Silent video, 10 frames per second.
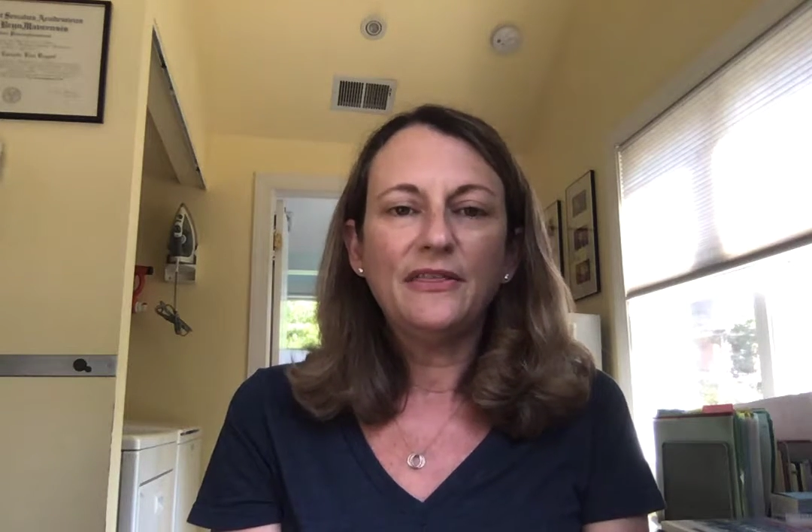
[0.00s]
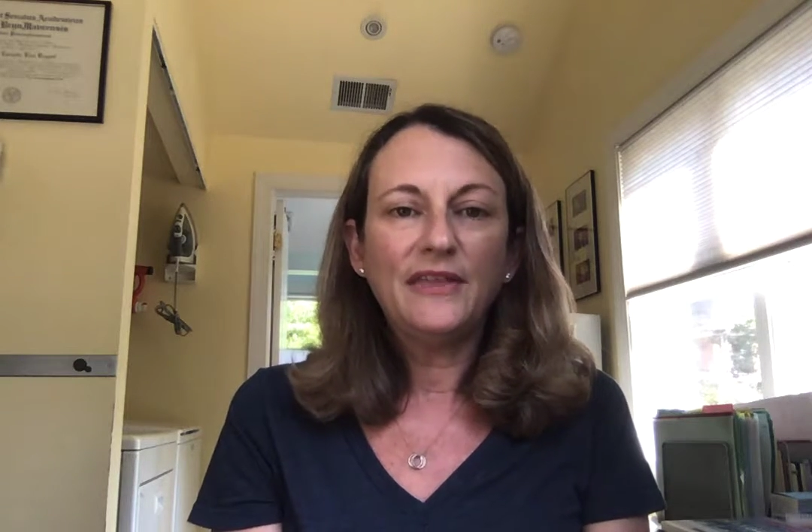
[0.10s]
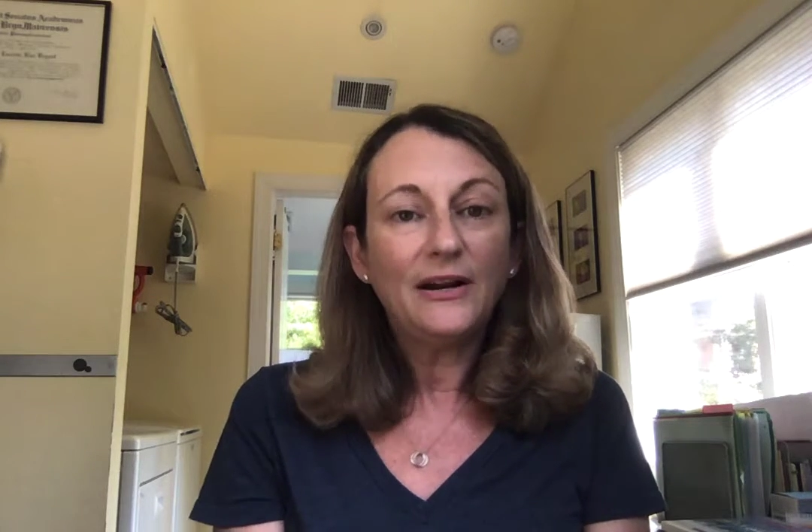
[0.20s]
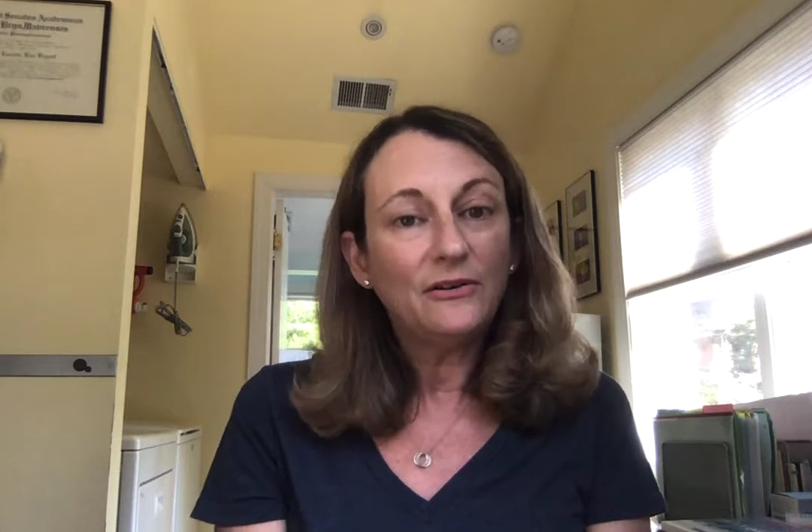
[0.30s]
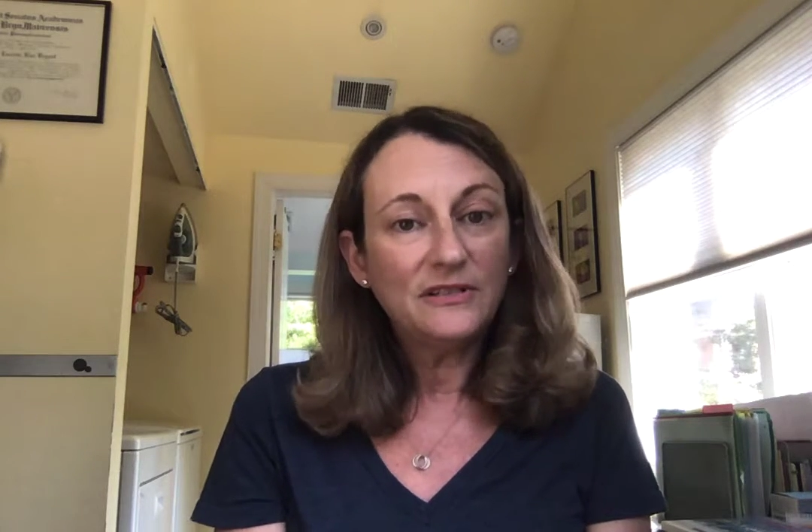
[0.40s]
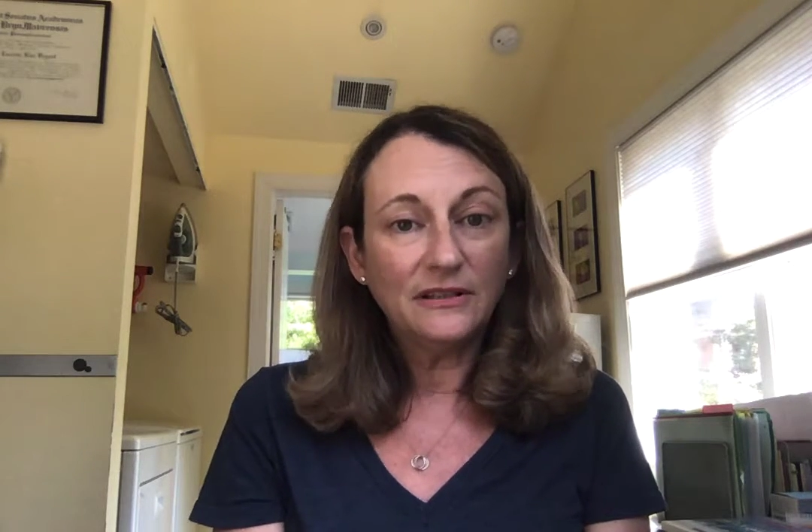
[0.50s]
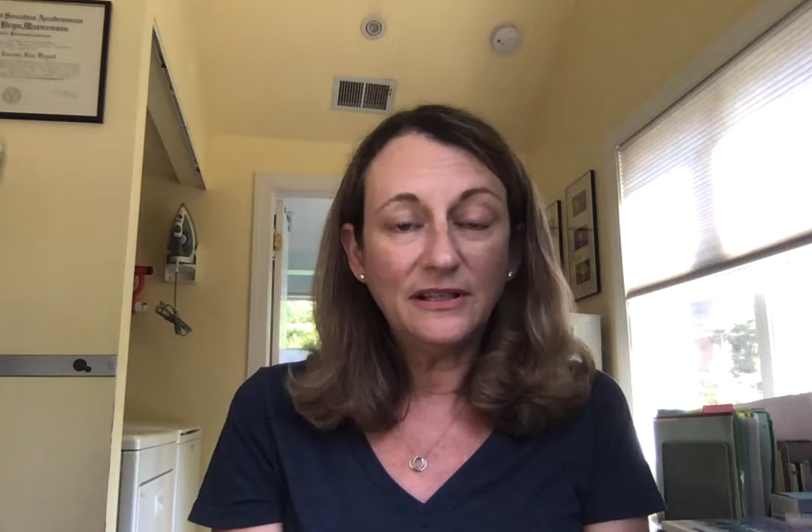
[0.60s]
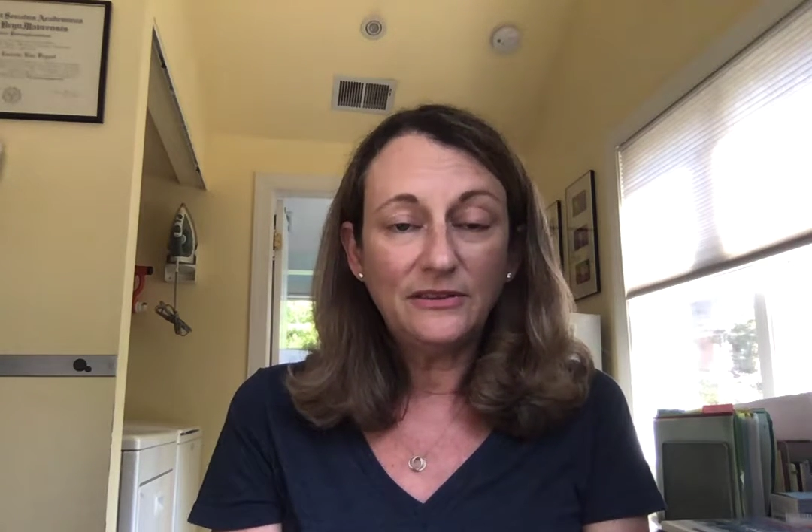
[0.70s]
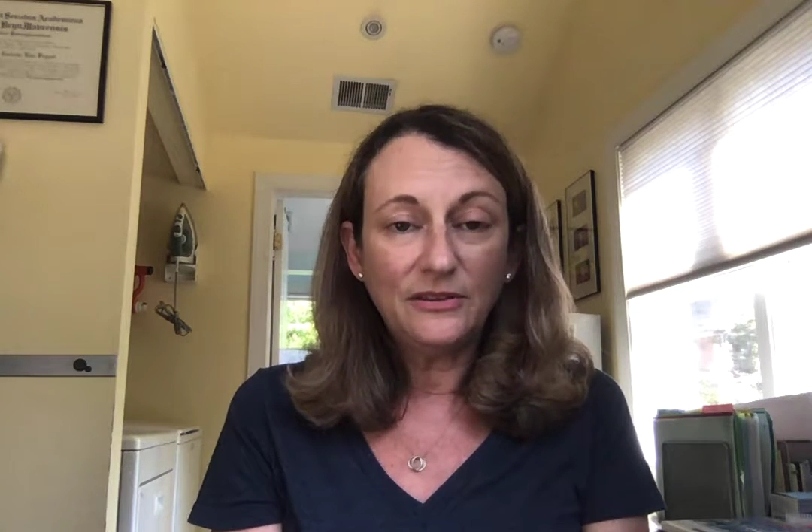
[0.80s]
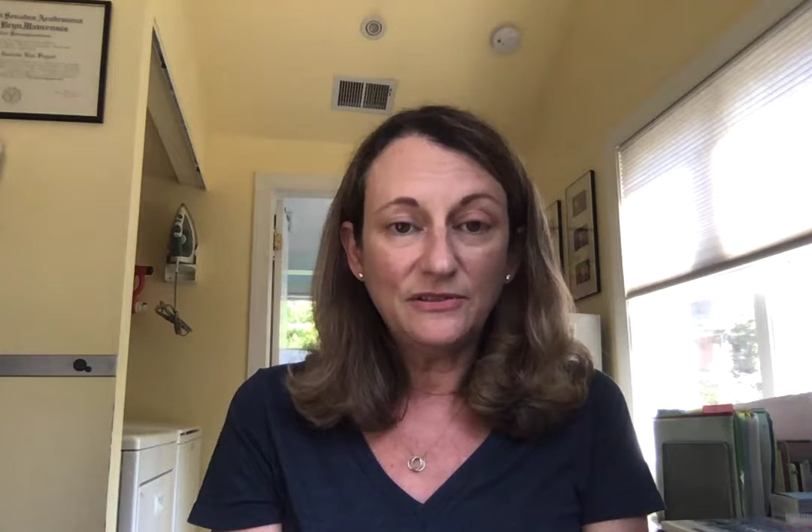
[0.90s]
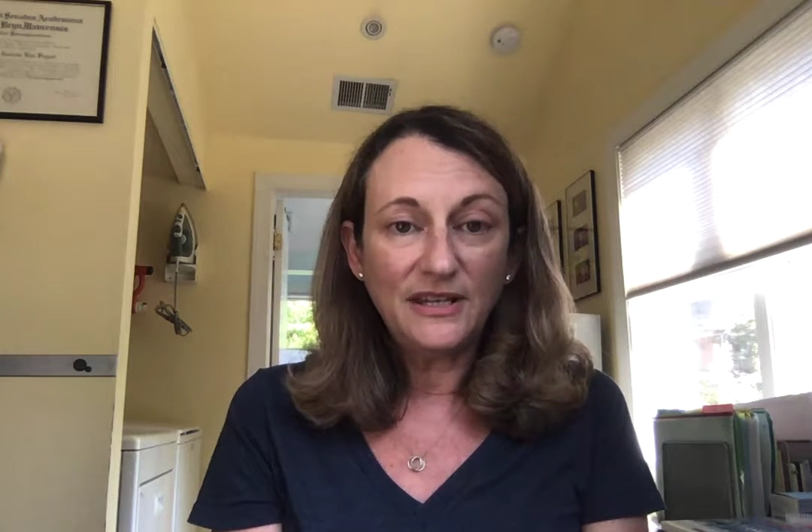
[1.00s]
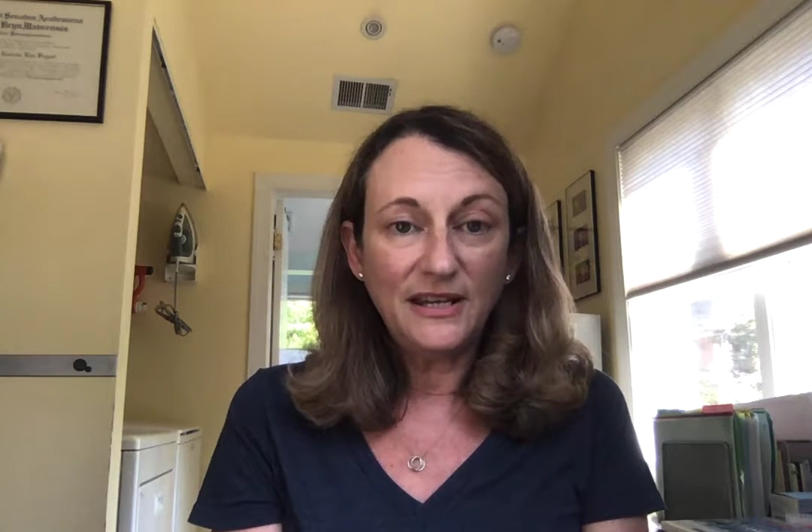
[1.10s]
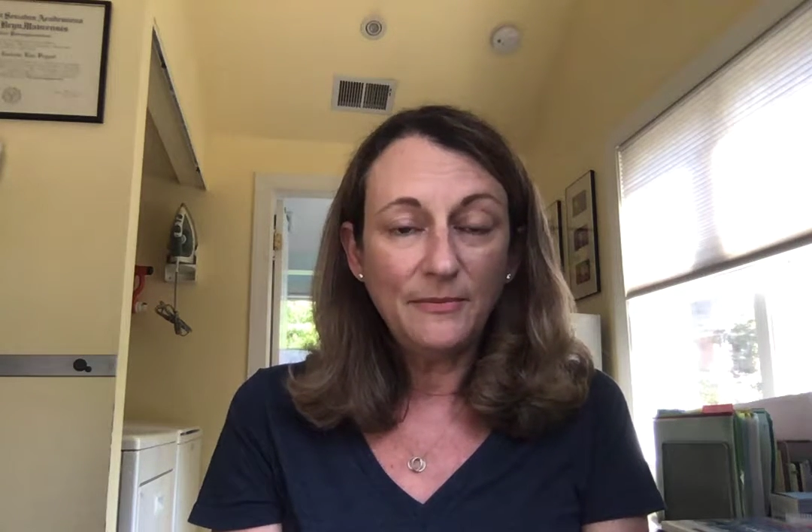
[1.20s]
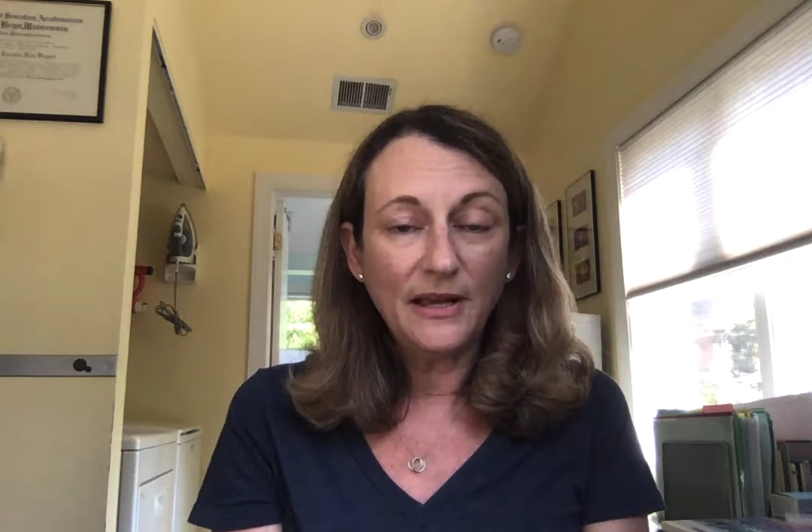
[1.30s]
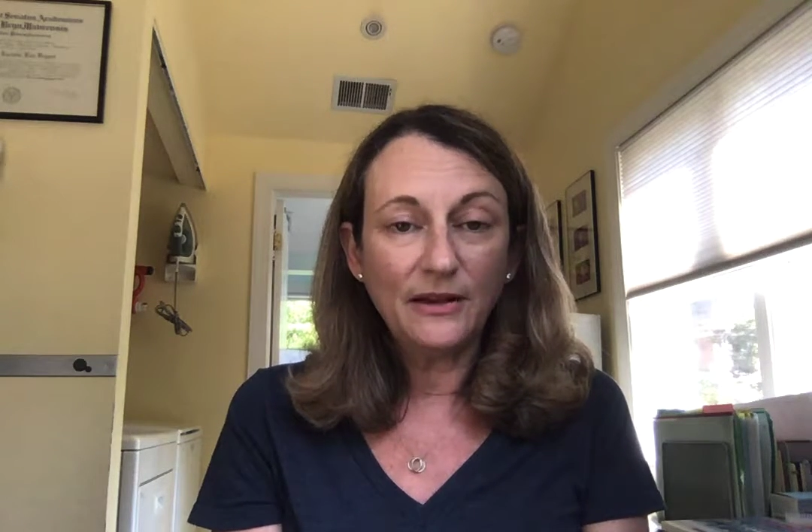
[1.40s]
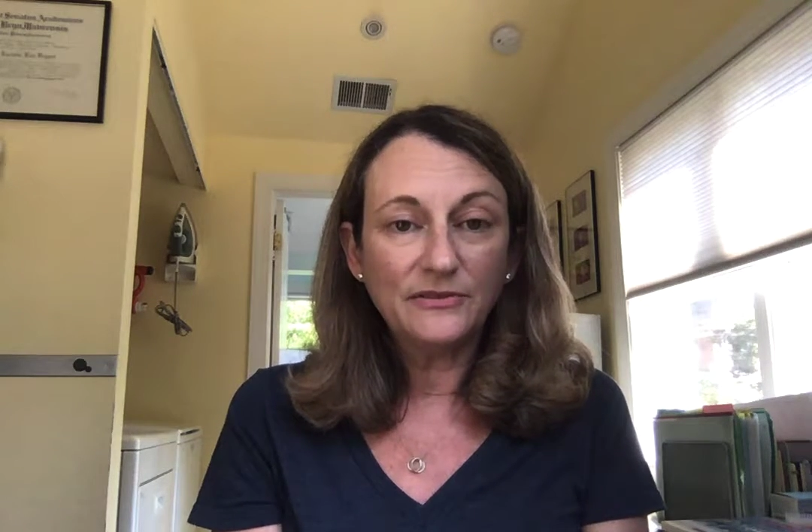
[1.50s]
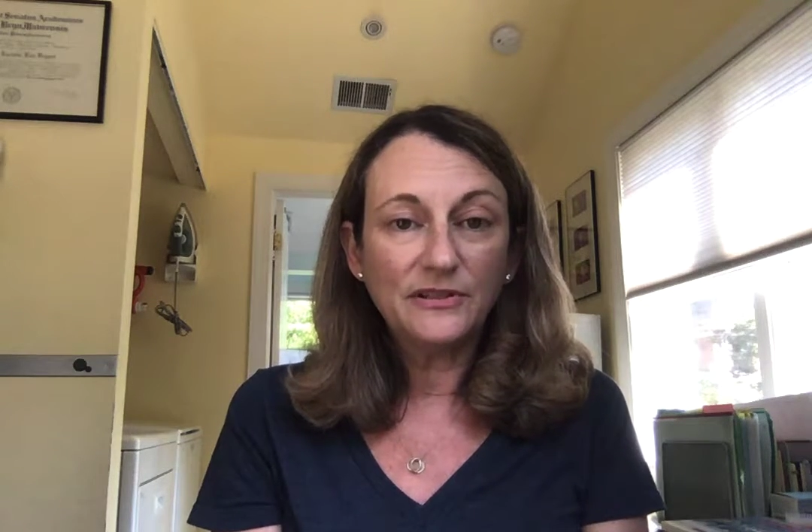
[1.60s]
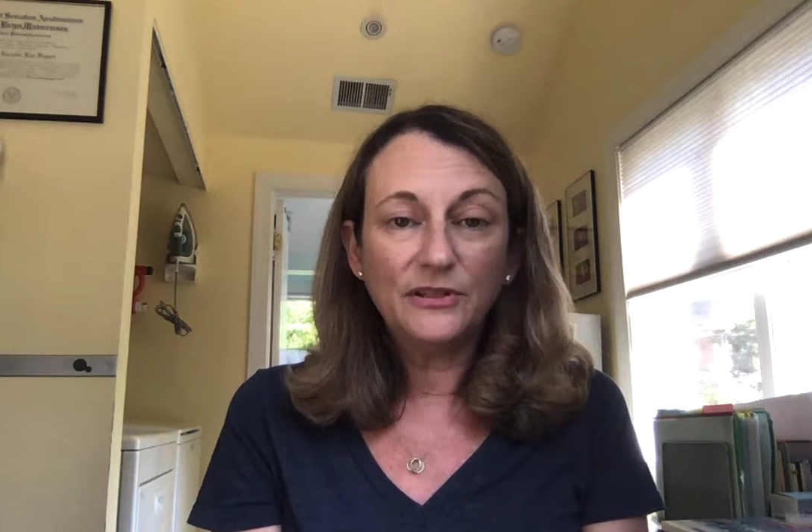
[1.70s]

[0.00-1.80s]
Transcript: they don't delete those emails.